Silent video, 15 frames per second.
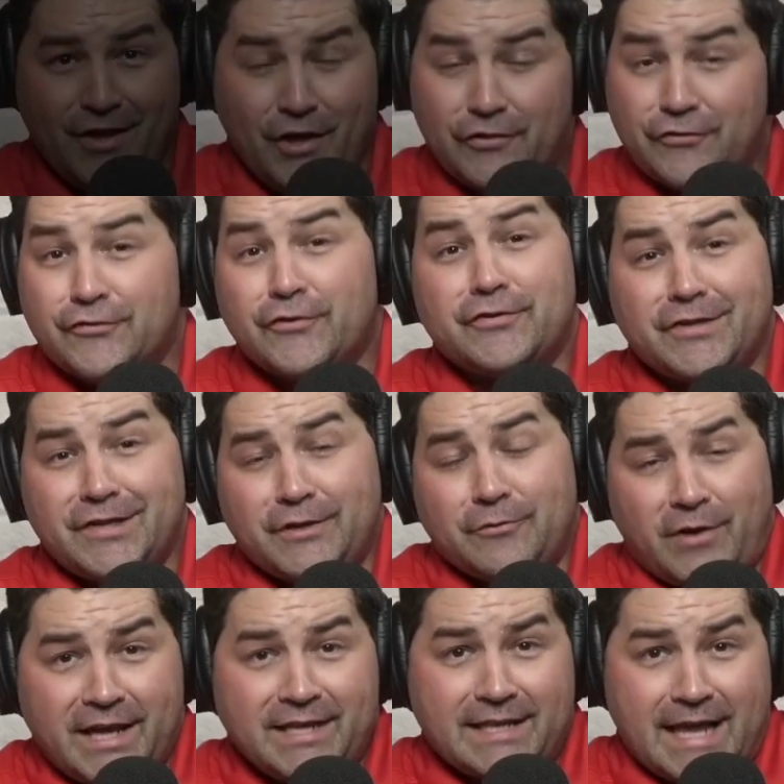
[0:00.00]
Certainly
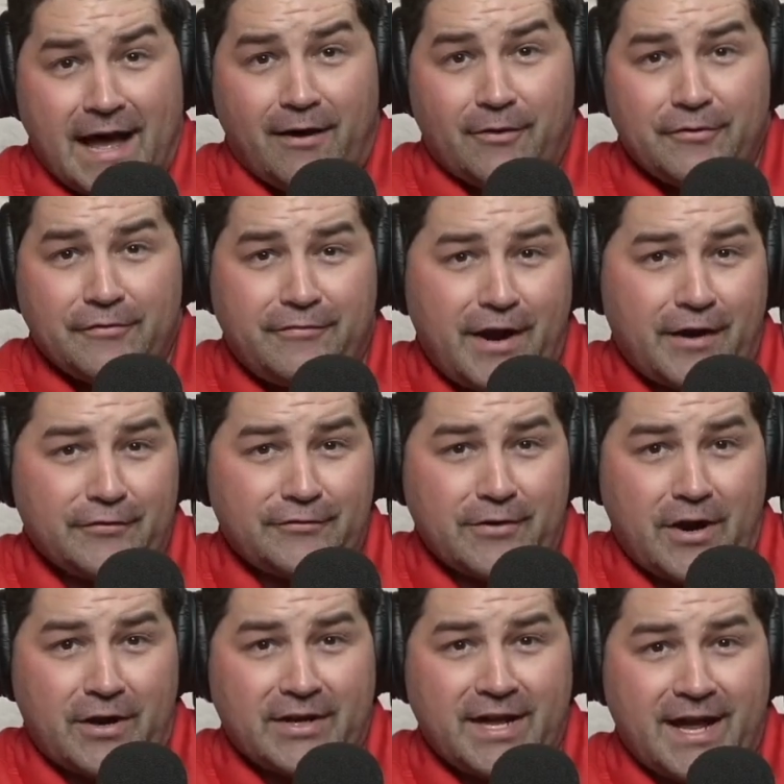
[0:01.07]
right now, the
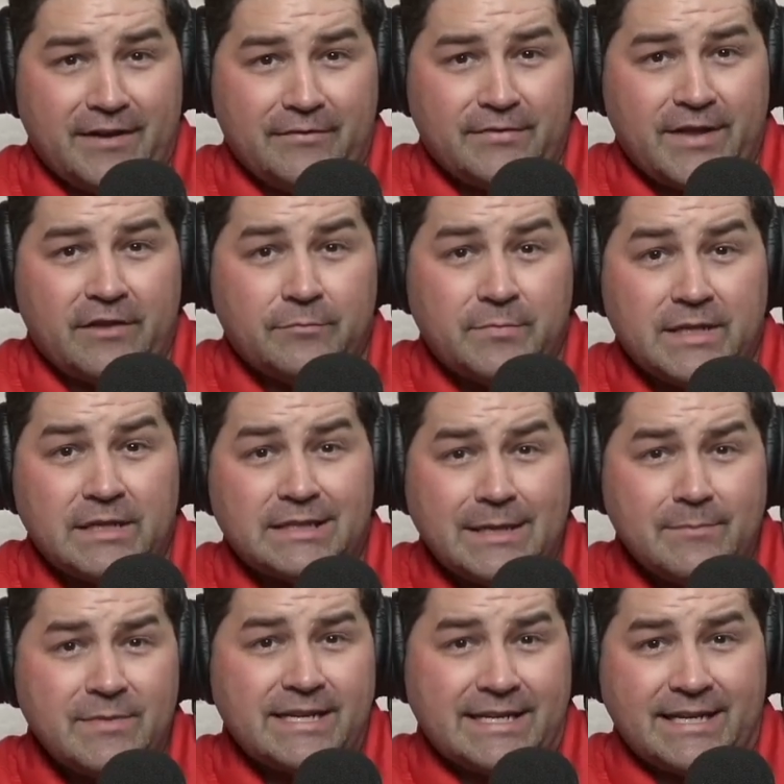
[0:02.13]
Firestone Archives has been
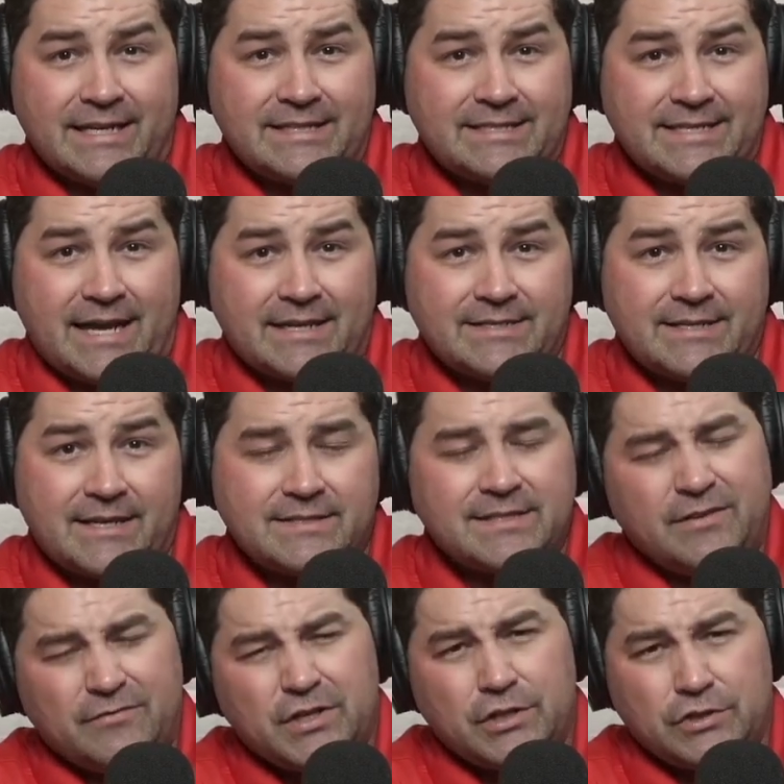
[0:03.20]
limited in its
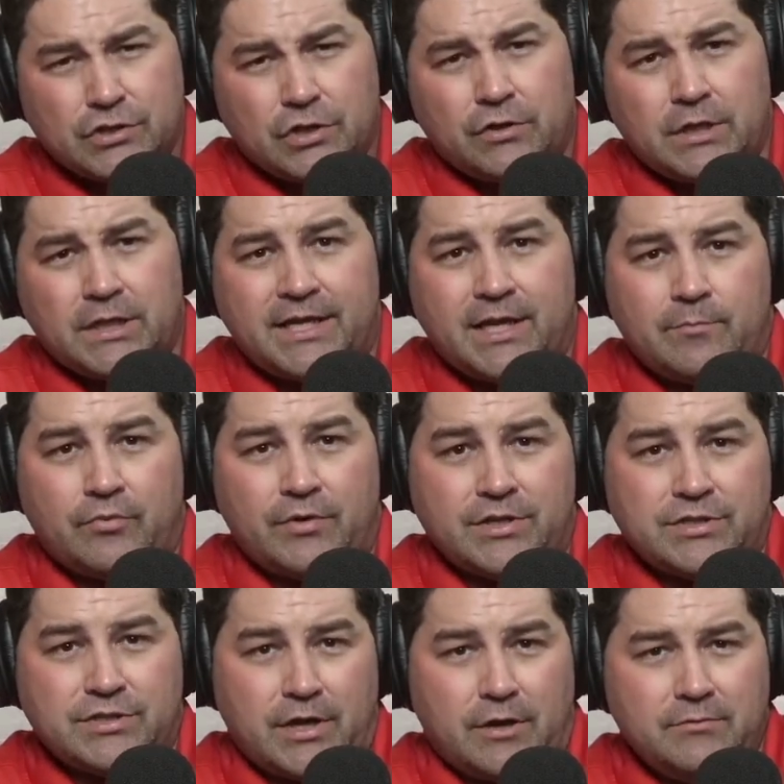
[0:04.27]
access, even internally at
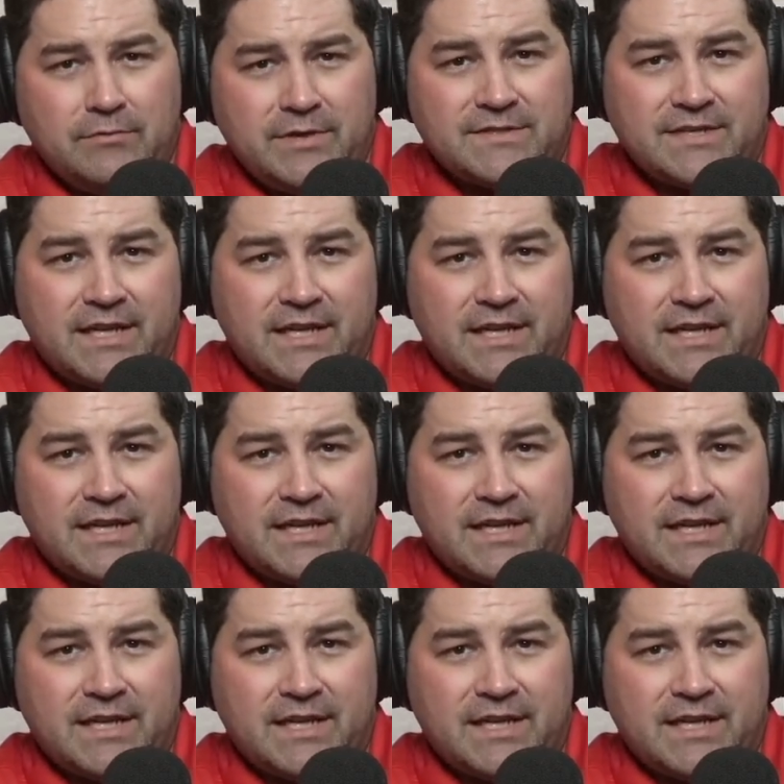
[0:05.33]
Bridgestone, as it